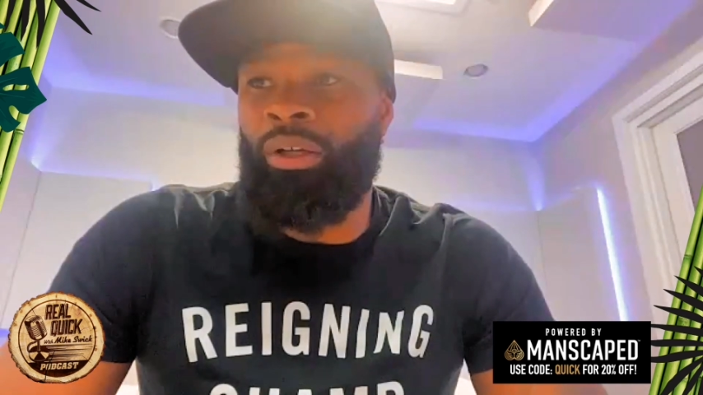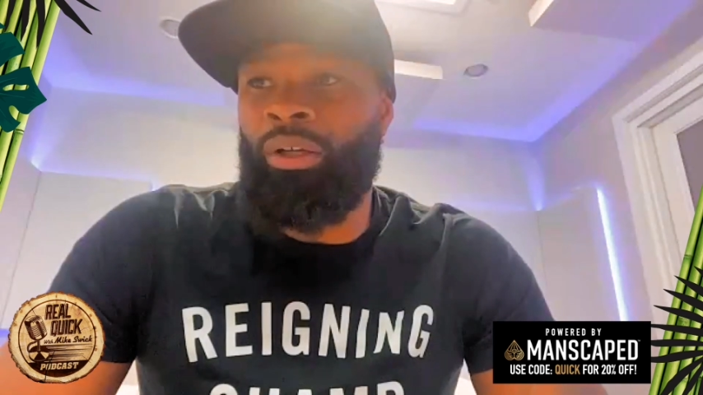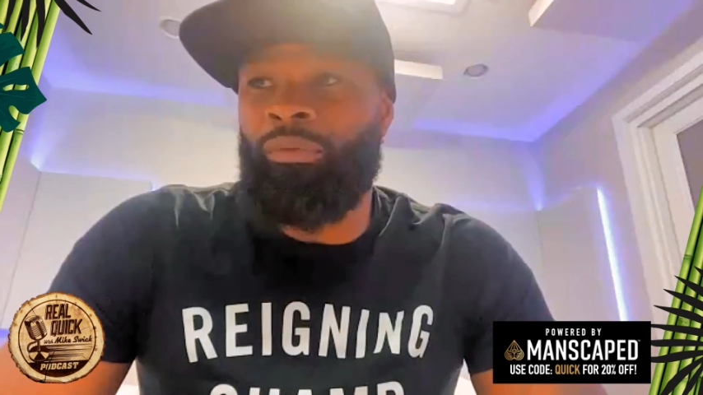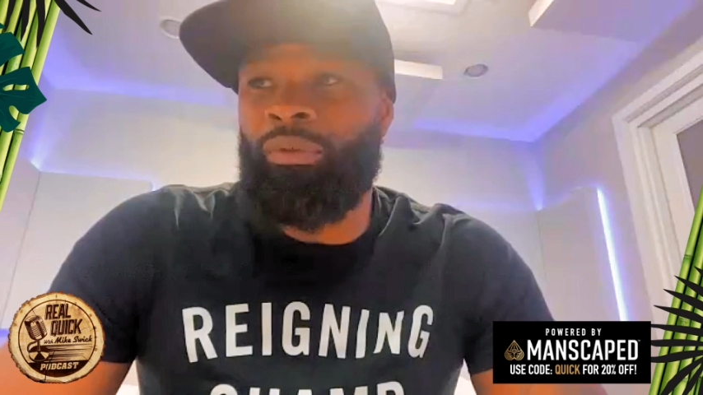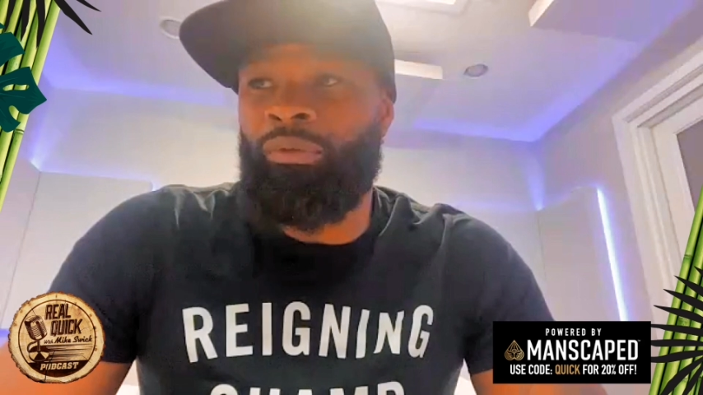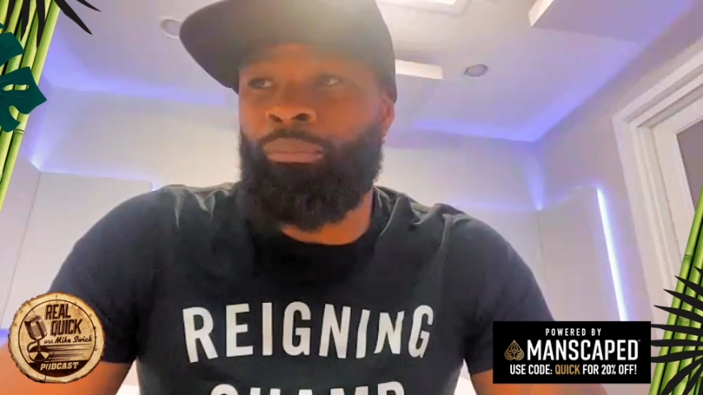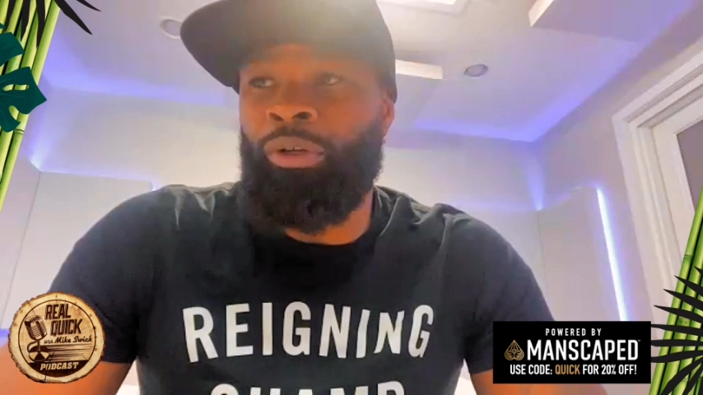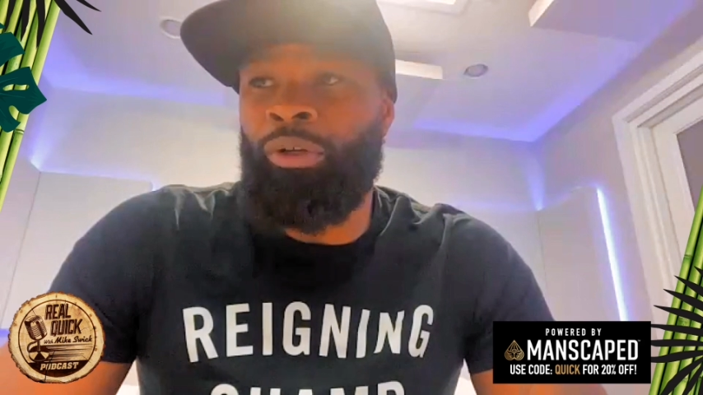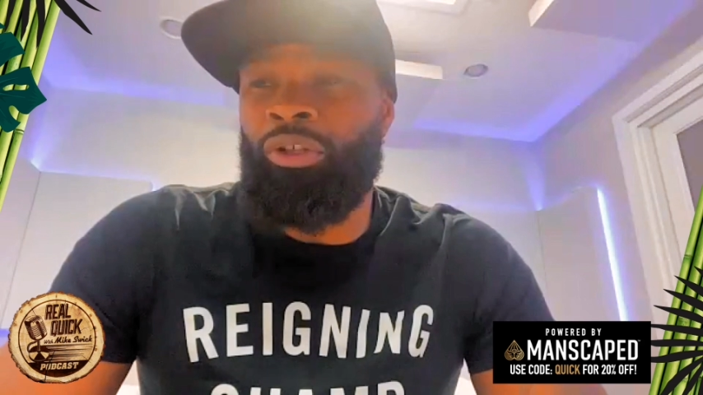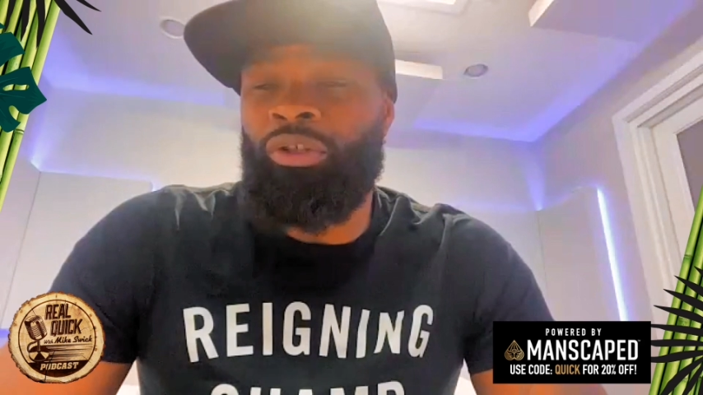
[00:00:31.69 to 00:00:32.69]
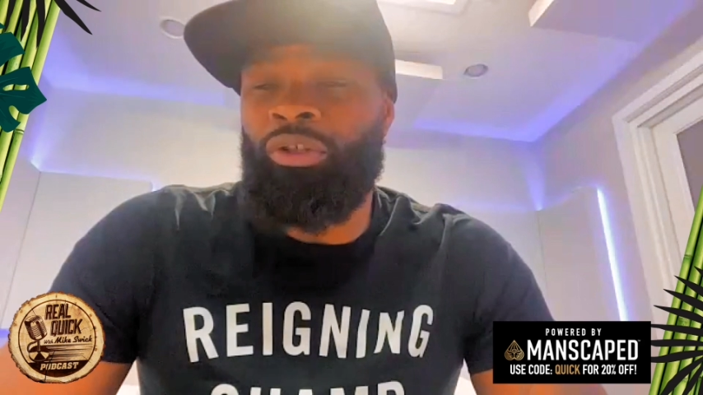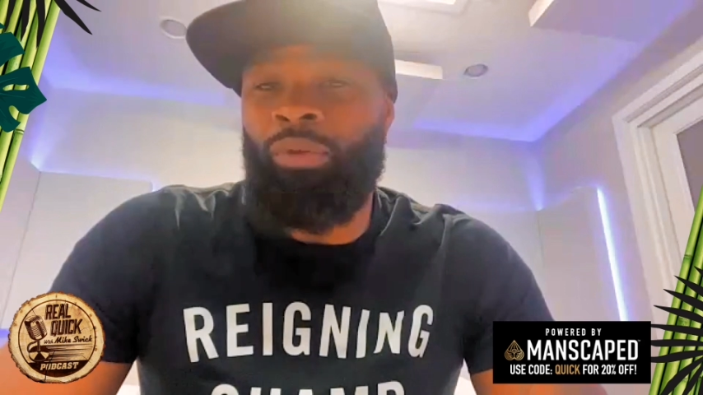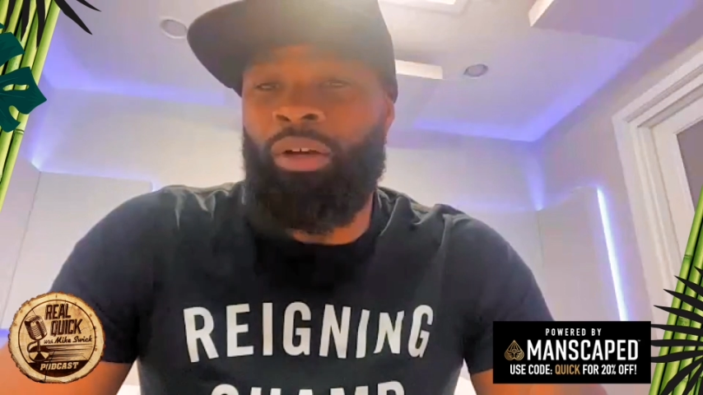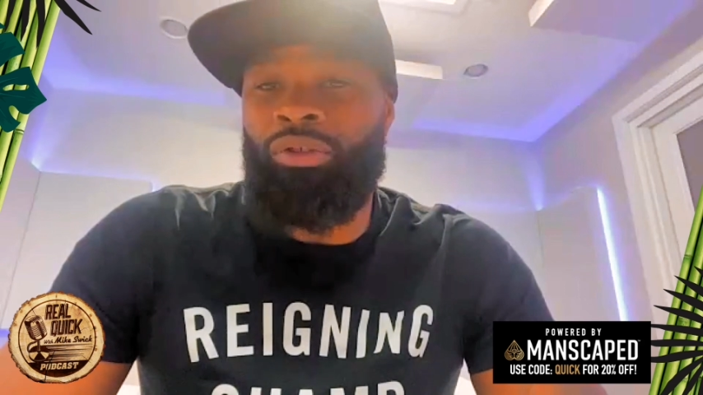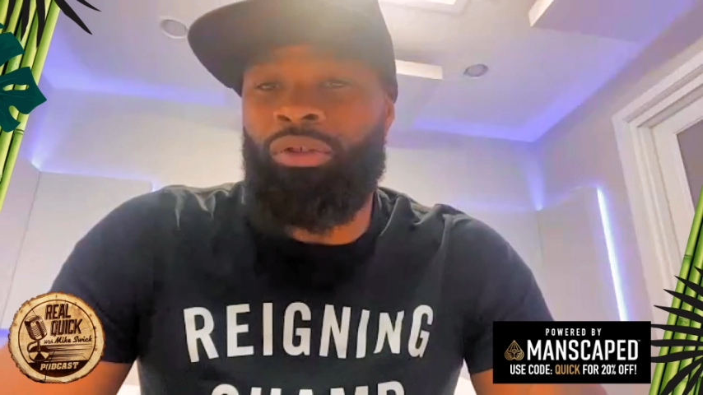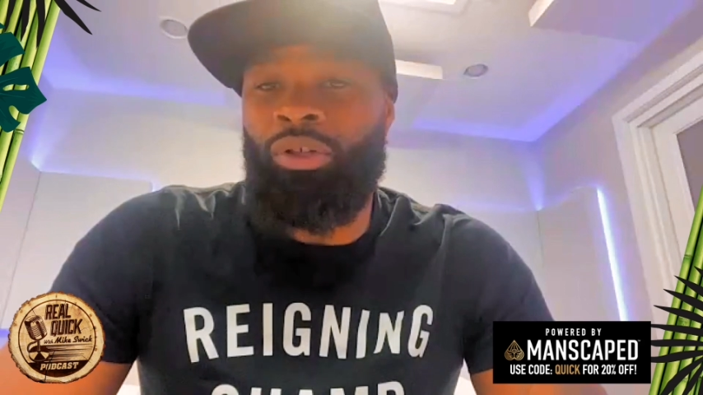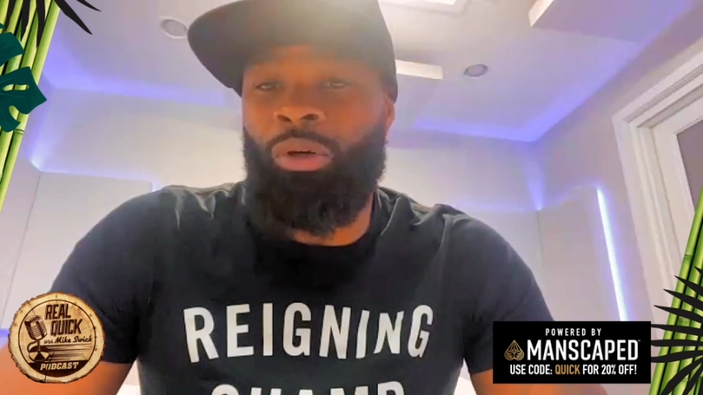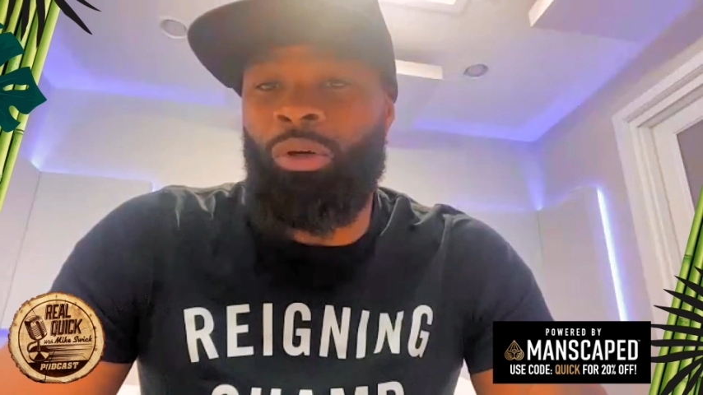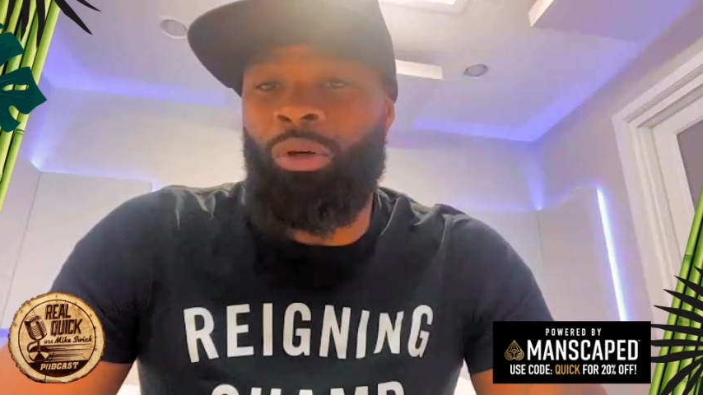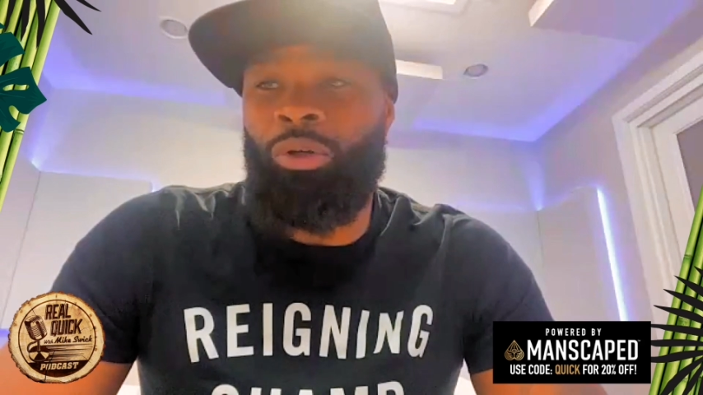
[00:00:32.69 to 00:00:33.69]
of millions of records
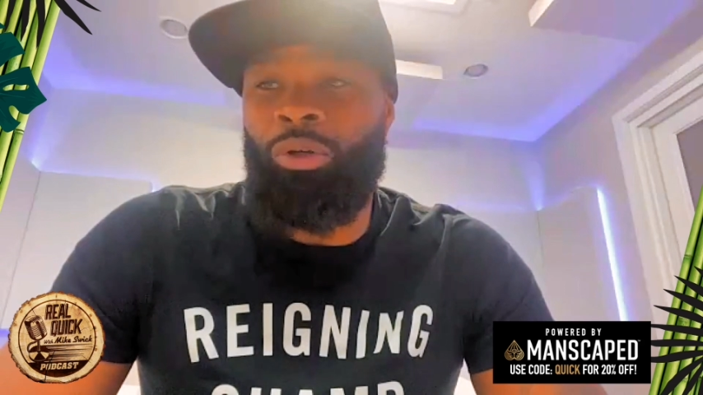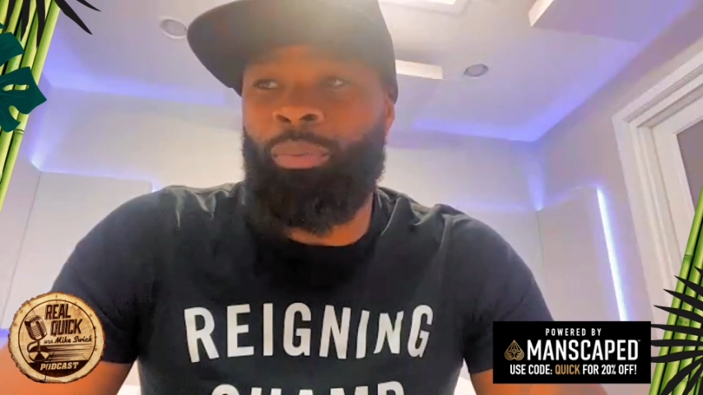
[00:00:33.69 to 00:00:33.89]
sold, you